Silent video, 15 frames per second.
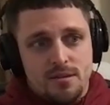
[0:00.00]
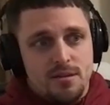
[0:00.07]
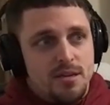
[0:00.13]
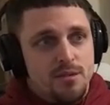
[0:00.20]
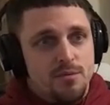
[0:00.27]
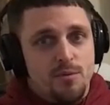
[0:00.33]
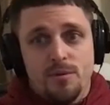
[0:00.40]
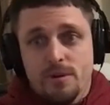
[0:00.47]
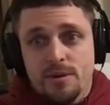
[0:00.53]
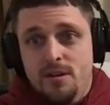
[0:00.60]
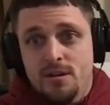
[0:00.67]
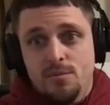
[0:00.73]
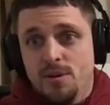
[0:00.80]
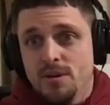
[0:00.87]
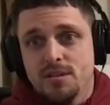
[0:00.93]
like we were getting
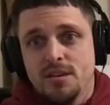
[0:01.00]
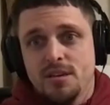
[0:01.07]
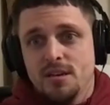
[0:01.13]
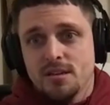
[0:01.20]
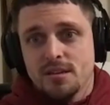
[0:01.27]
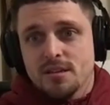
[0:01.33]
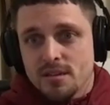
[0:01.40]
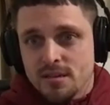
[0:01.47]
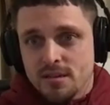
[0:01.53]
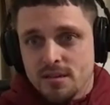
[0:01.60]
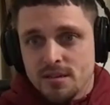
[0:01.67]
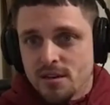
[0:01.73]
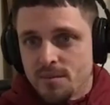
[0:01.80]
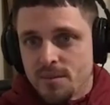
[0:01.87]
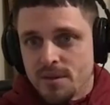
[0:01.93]
our butts kicked, and
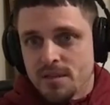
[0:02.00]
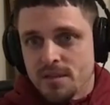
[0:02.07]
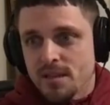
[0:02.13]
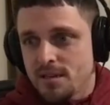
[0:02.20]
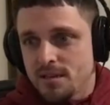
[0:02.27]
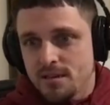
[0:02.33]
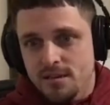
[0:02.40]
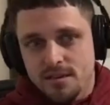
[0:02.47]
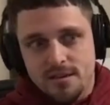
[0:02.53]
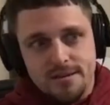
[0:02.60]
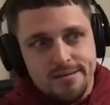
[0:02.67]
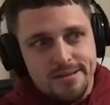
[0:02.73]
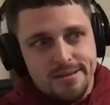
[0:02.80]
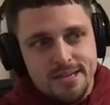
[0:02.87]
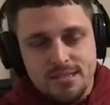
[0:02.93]
like
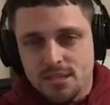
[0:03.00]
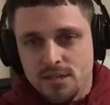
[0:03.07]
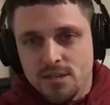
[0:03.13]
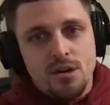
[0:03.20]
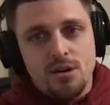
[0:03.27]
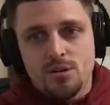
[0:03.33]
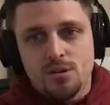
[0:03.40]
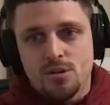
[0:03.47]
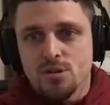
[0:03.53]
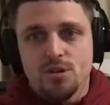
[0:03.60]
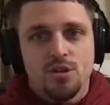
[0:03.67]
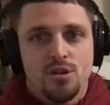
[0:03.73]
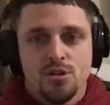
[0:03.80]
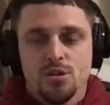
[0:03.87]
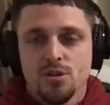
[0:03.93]
next thing you know,
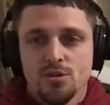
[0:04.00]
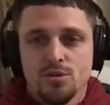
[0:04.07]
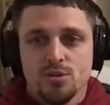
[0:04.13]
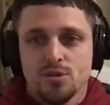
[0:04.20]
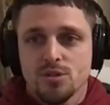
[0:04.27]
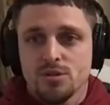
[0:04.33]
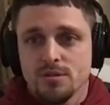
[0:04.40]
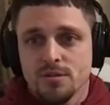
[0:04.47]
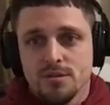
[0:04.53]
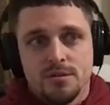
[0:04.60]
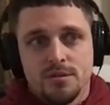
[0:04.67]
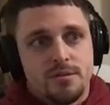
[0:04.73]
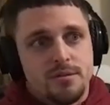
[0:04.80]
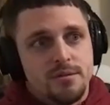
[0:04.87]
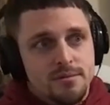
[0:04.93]
you lose,
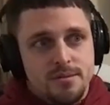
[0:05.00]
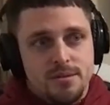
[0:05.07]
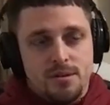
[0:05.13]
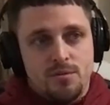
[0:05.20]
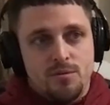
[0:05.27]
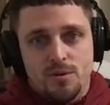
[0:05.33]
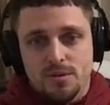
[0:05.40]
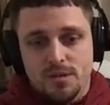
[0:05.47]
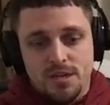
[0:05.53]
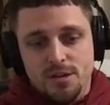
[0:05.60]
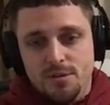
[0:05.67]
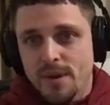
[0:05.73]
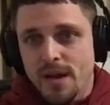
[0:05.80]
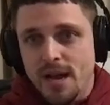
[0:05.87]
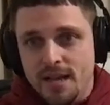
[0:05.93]
1
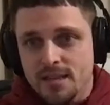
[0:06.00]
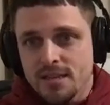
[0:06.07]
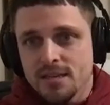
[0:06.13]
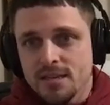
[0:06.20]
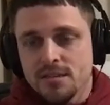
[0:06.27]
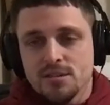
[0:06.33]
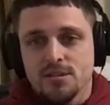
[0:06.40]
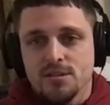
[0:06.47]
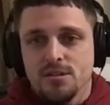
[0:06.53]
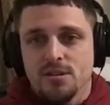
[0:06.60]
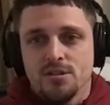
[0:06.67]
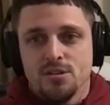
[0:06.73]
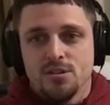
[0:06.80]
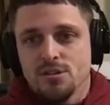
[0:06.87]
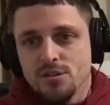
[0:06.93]
year badly,
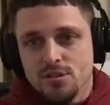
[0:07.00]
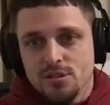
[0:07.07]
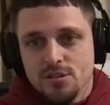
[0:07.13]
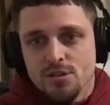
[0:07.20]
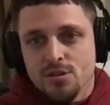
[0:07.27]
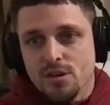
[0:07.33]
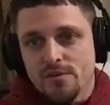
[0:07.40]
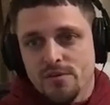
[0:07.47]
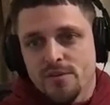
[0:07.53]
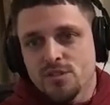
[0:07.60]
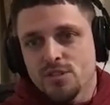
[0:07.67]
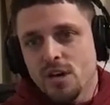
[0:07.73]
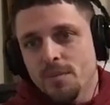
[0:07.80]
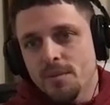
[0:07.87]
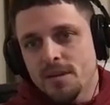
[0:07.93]
and you're looking for a
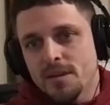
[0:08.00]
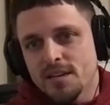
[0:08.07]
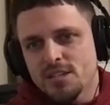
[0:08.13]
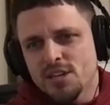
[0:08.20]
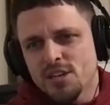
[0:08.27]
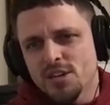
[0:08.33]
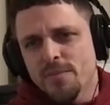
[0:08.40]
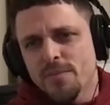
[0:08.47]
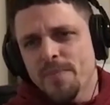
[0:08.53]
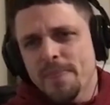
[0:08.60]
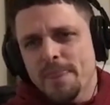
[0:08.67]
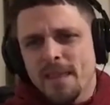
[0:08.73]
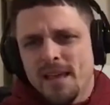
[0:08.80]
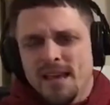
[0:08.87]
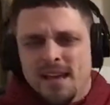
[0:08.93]
job the next year.
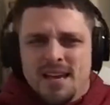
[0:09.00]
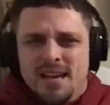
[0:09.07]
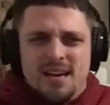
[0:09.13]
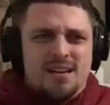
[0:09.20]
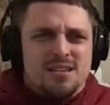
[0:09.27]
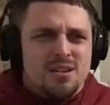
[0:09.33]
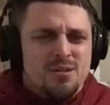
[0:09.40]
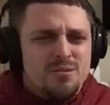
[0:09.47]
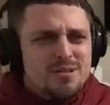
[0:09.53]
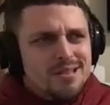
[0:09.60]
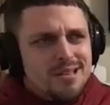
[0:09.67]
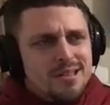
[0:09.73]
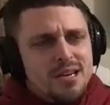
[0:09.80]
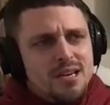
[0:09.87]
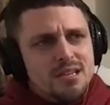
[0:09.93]
So it was, I
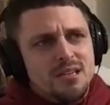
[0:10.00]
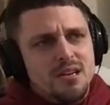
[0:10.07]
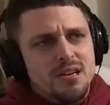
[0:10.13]
think,